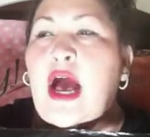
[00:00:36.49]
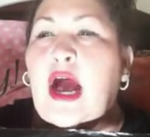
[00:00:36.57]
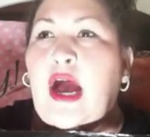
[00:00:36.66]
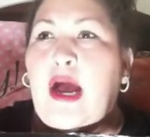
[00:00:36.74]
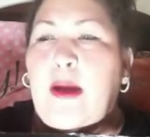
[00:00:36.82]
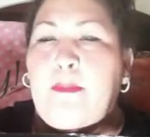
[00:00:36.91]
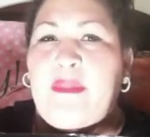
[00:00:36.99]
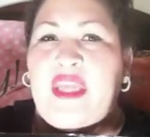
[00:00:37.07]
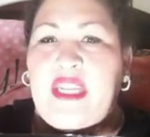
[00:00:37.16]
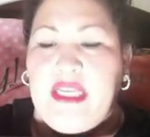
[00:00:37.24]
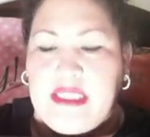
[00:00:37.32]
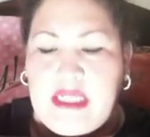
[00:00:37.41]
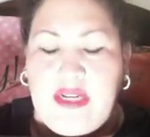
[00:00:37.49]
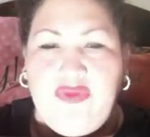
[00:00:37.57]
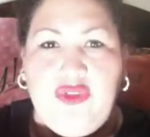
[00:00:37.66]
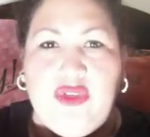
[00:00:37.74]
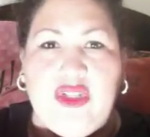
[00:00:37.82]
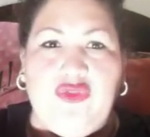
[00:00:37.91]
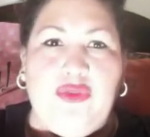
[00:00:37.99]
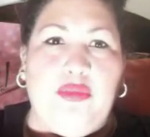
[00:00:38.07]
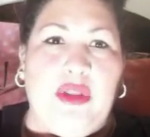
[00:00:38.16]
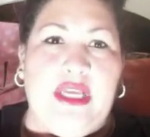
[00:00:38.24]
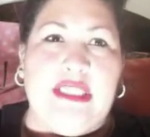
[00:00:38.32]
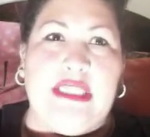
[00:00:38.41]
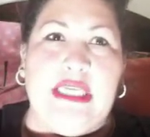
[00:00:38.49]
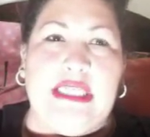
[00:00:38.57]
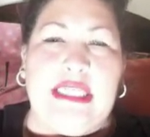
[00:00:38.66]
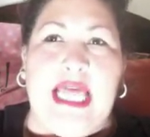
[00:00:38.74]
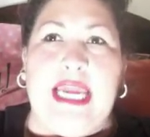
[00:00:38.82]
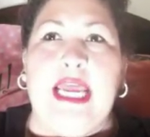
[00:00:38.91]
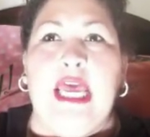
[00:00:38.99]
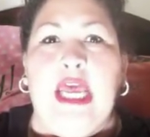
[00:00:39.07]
It is in a few different places like